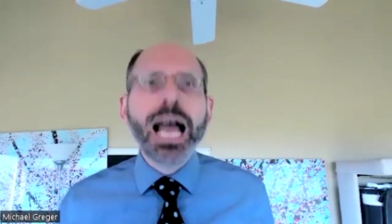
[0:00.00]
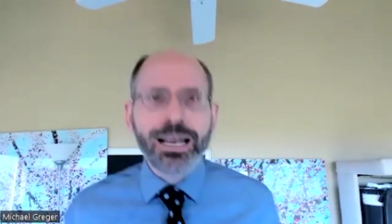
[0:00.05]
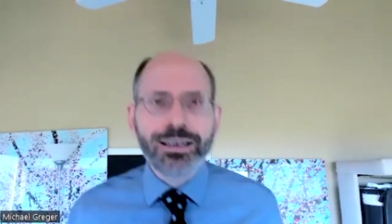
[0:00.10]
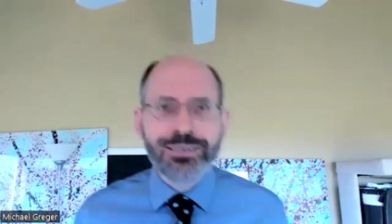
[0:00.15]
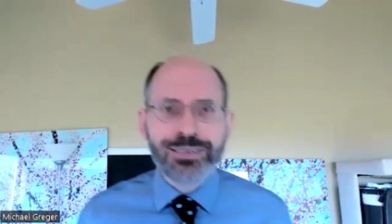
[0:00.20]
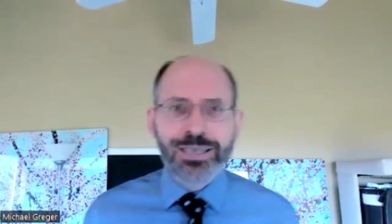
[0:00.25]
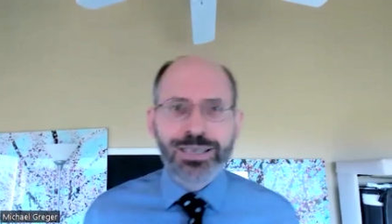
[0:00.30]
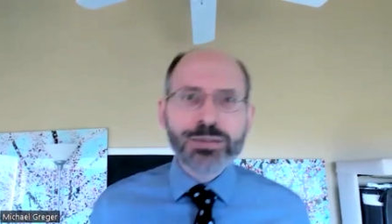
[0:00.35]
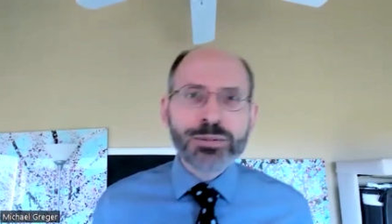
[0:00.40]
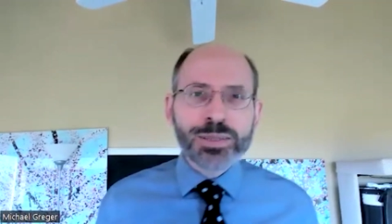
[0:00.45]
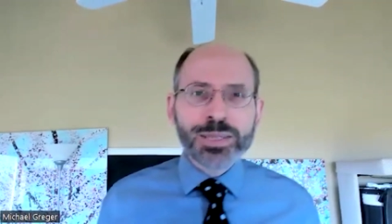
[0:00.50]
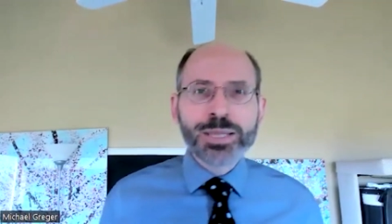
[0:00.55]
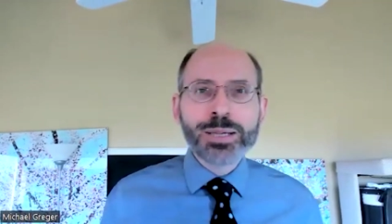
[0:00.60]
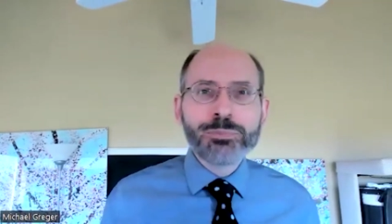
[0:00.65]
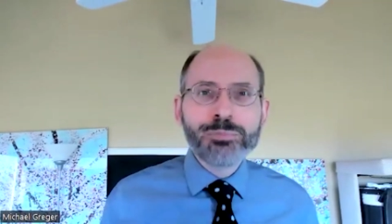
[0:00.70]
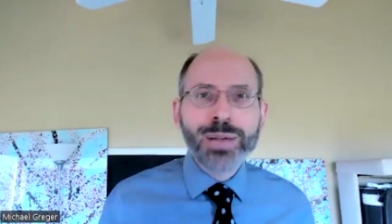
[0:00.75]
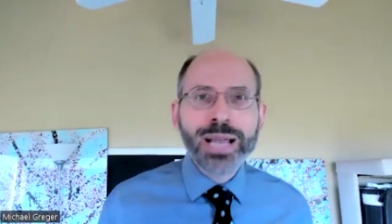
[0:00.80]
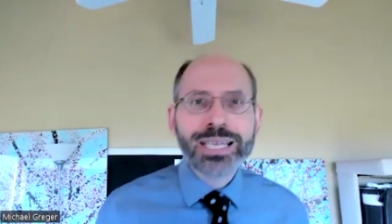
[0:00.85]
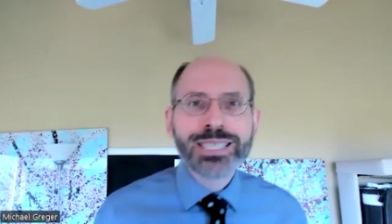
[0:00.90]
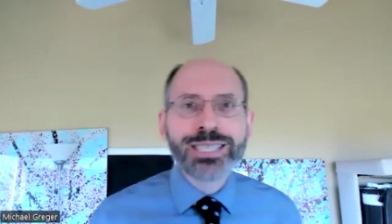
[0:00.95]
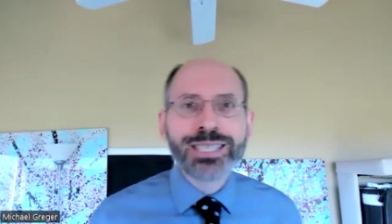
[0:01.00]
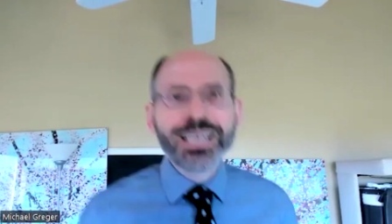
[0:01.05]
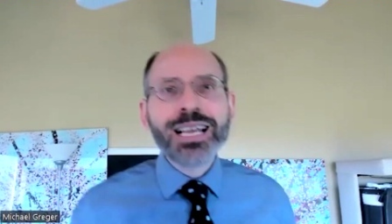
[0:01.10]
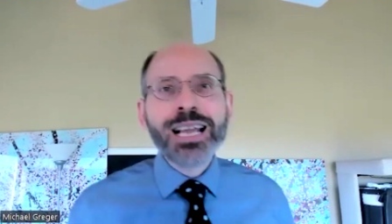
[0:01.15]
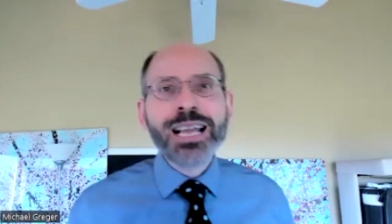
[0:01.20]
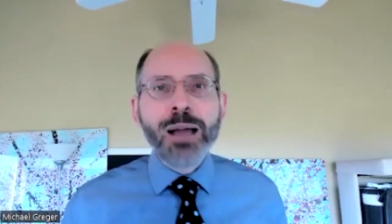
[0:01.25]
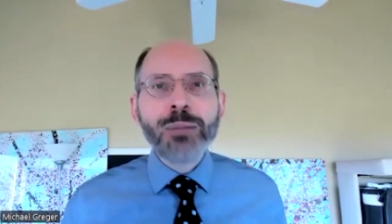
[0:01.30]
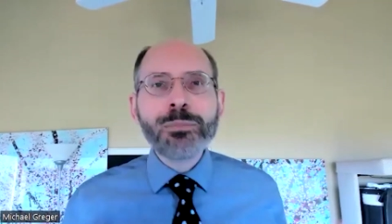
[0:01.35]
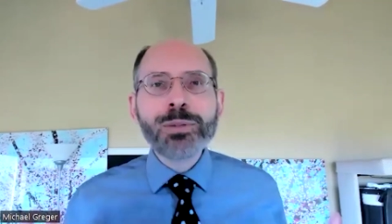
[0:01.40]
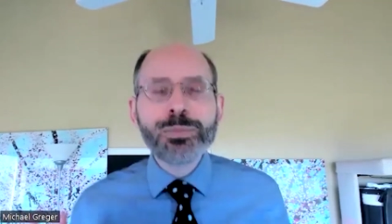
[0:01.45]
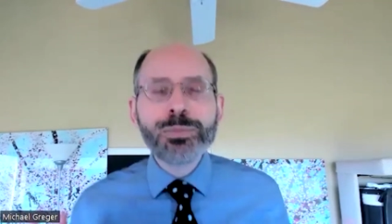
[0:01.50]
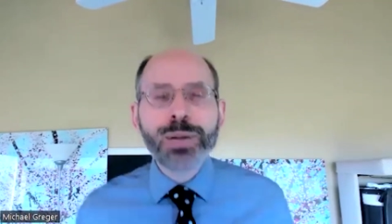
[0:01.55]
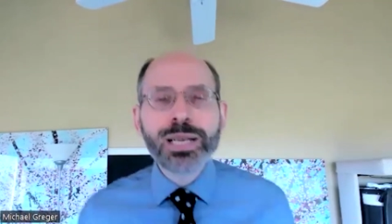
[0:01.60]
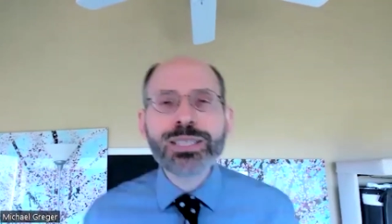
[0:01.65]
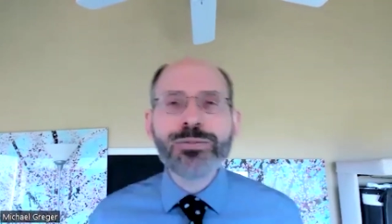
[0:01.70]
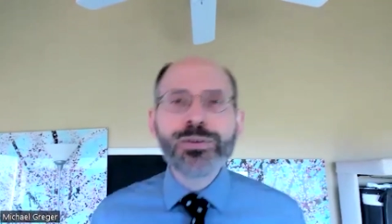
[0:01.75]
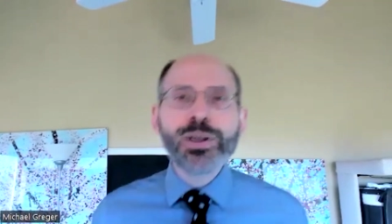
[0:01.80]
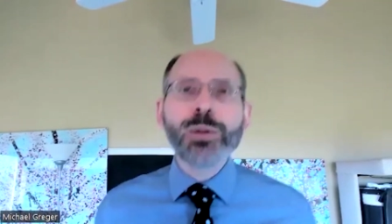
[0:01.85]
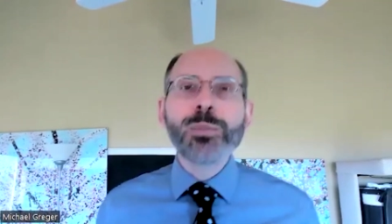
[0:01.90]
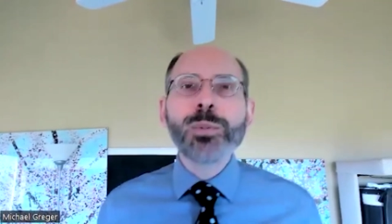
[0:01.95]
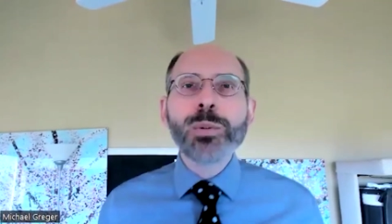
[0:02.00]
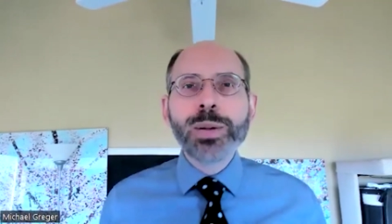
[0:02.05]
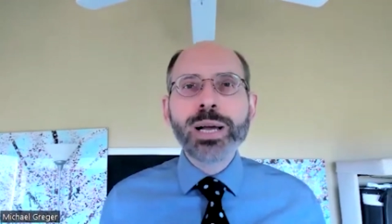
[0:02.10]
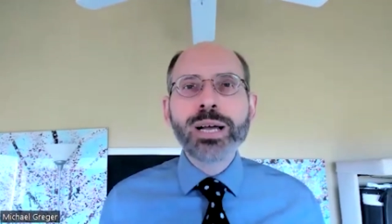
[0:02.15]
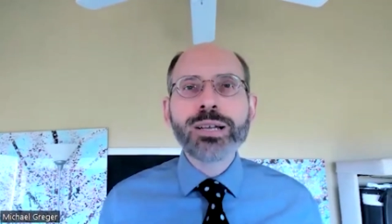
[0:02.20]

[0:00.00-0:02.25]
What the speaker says: The best available balance